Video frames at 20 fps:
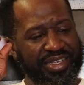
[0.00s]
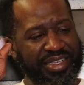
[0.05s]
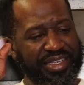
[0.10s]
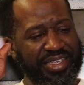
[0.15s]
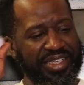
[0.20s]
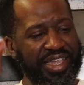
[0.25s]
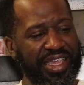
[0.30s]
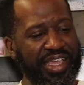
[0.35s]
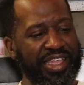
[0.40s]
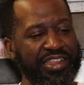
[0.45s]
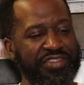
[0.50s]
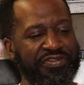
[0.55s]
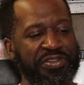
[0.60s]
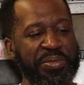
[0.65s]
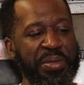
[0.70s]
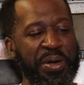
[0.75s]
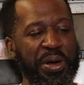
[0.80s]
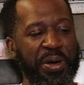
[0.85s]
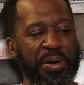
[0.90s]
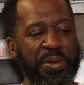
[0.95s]
scenes
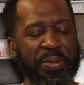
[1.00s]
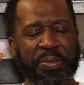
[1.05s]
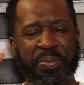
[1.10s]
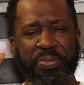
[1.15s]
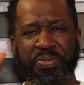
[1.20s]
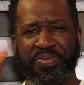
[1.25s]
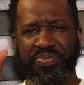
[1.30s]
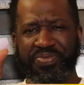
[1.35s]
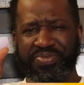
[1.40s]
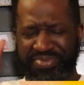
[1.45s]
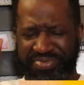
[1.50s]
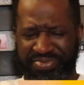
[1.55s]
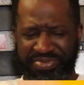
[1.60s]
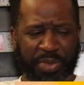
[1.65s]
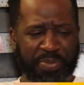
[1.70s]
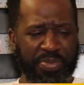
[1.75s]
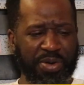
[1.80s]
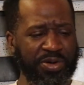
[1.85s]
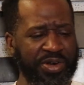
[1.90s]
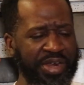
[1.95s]
from um,
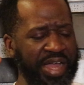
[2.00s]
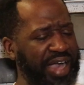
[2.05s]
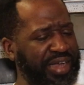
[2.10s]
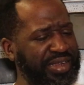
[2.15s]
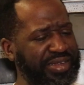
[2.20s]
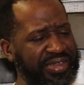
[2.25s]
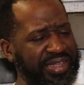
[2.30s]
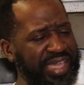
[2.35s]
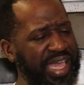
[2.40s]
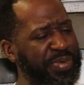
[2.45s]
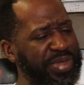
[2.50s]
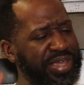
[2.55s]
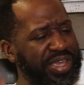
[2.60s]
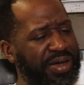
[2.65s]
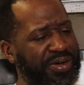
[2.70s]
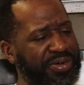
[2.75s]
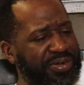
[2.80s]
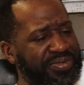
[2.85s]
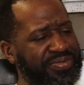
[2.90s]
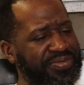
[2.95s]
the Boondocks. Here we
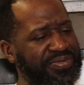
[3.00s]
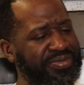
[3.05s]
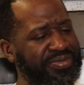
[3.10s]
go.